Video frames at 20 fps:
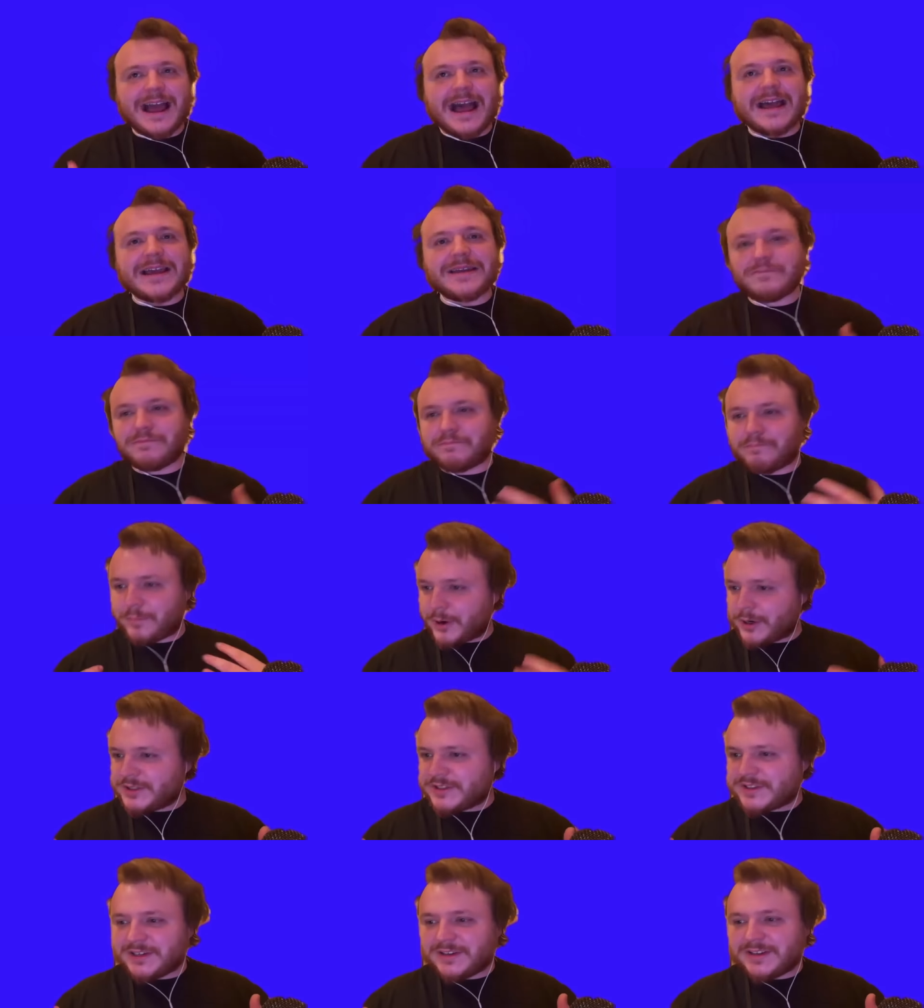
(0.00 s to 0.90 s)
I
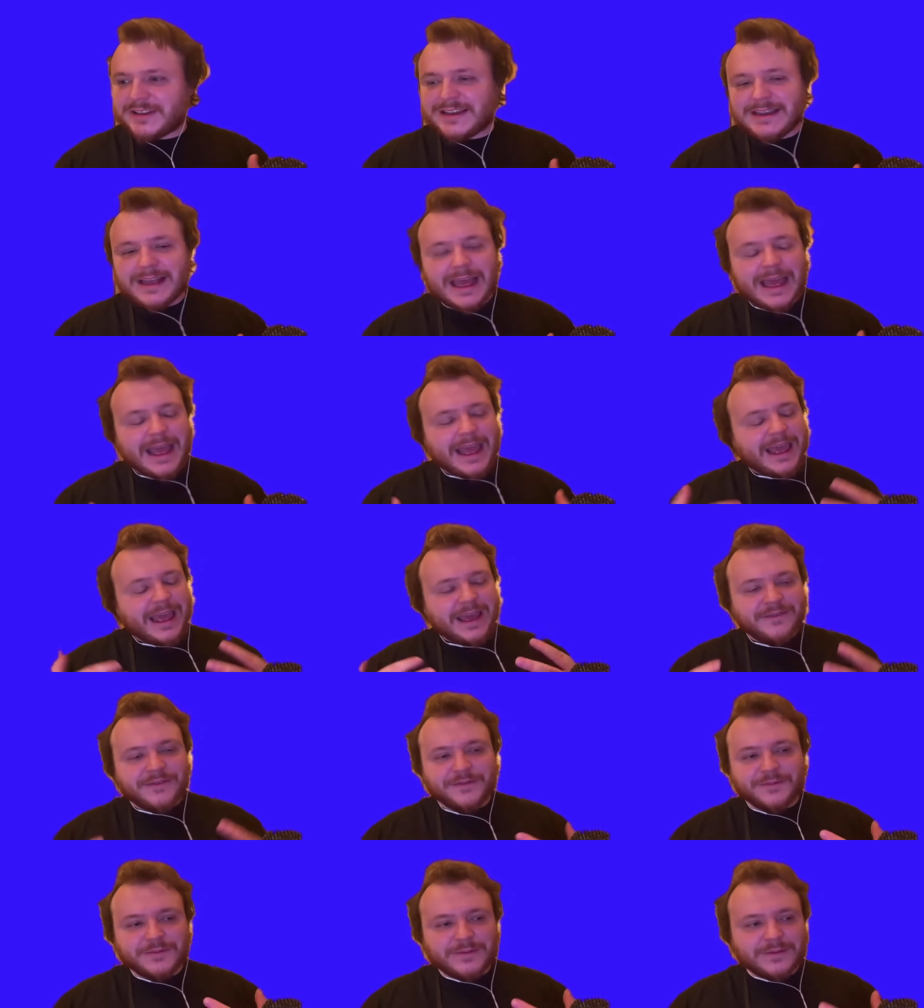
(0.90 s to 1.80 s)
personally
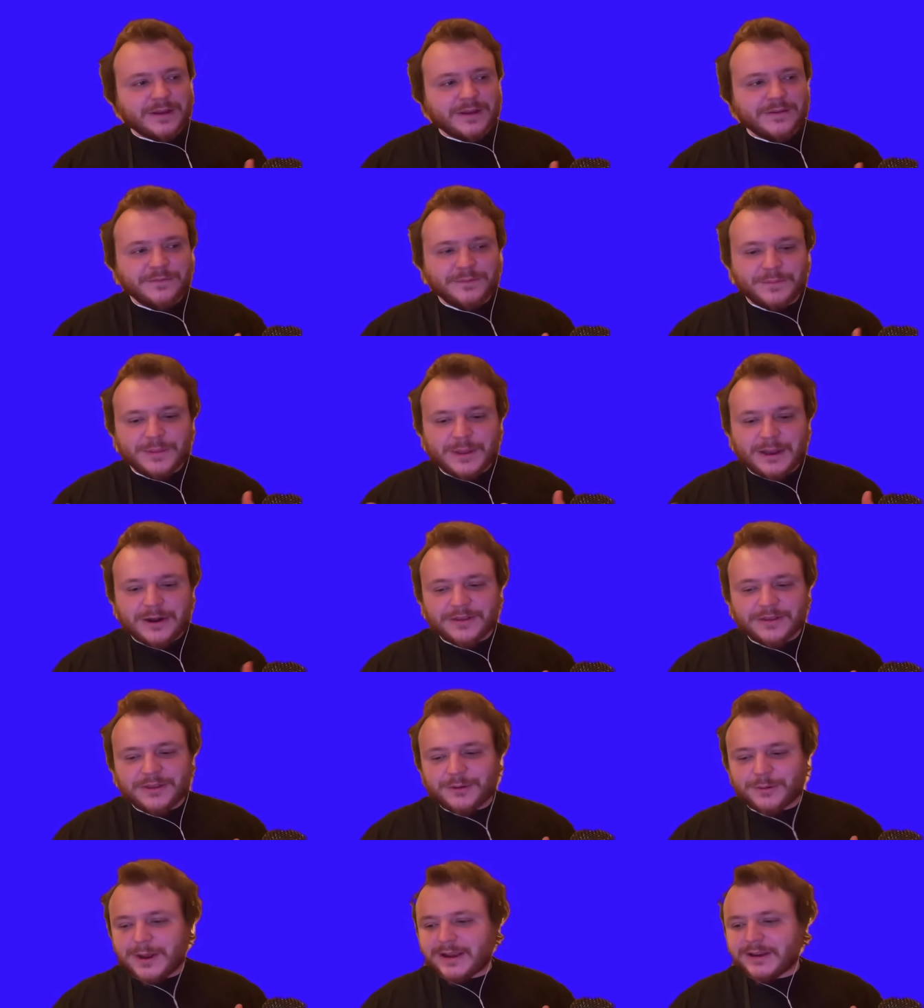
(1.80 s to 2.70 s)
have been on
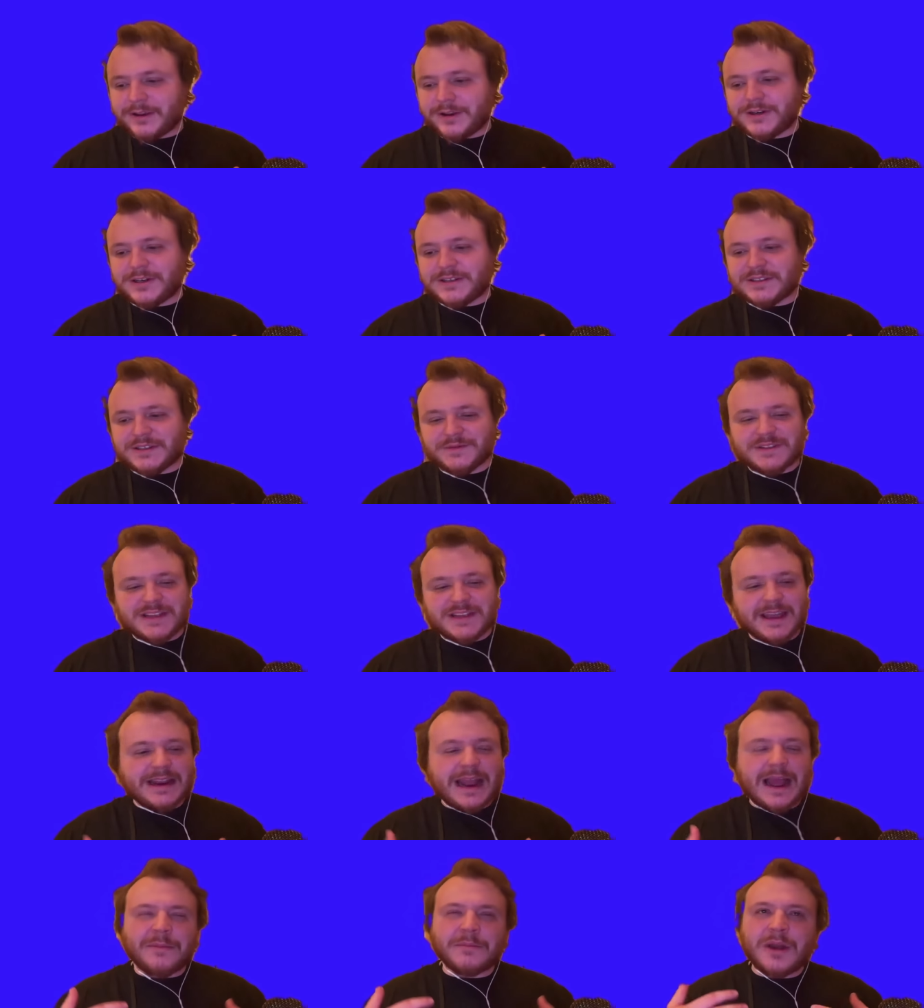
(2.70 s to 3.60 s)
the record as of
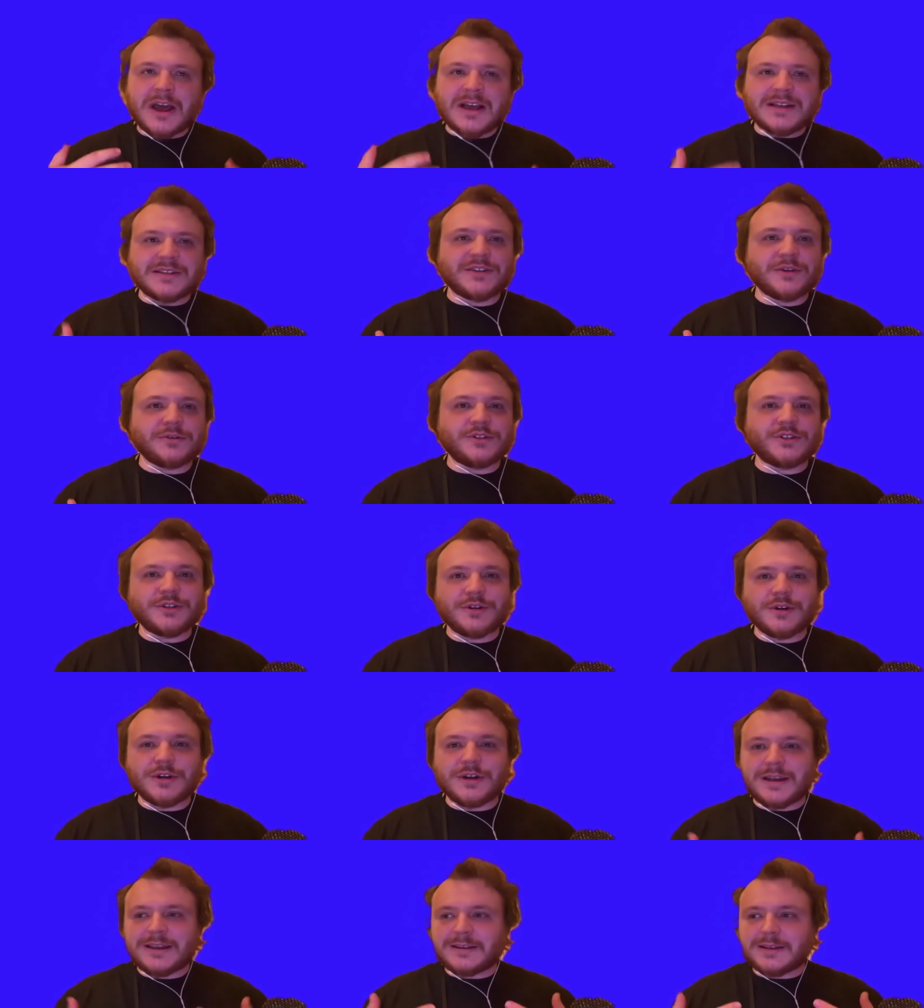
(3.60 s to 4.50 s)
saying I'm not so
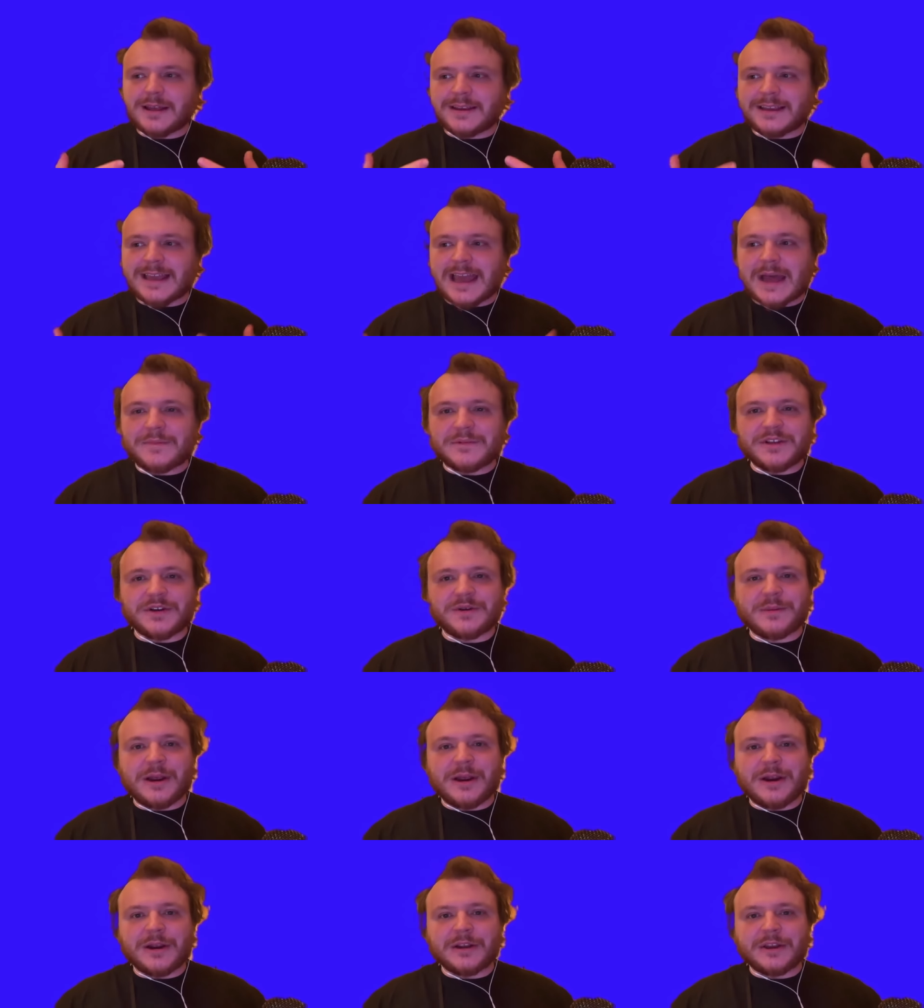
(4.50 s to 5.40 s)
sure a Captain
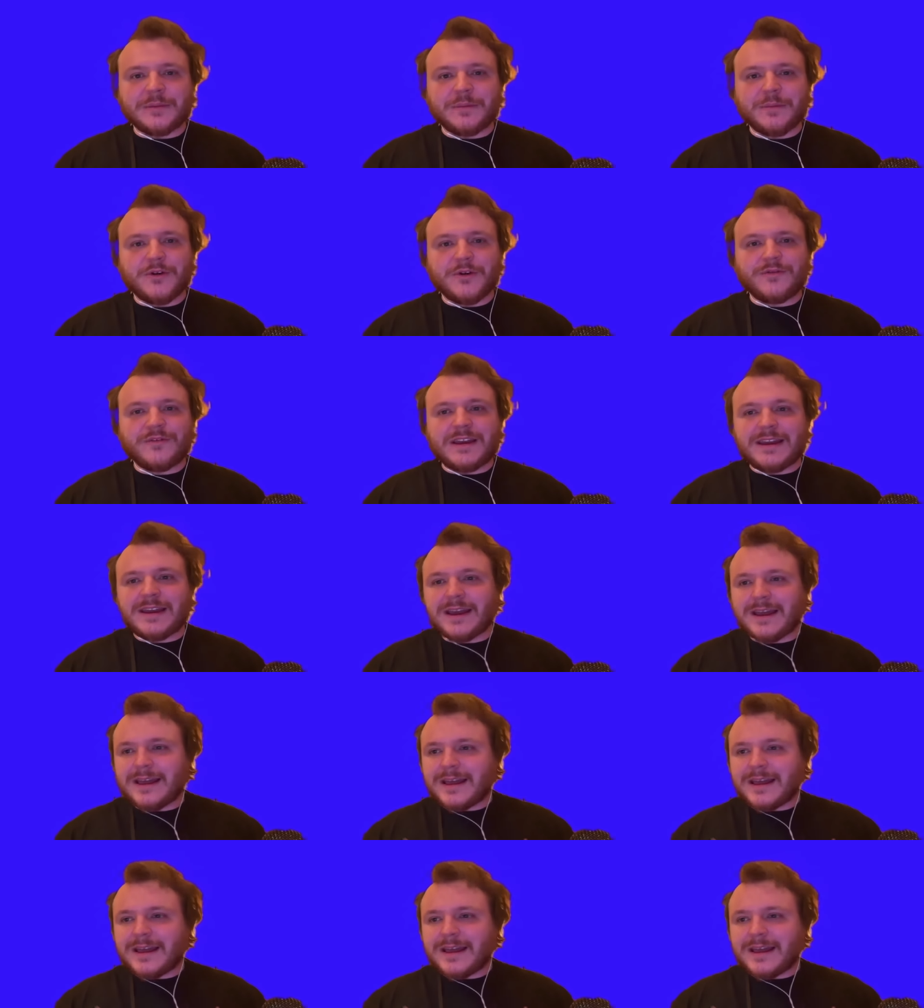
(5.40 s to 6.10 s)
America movie,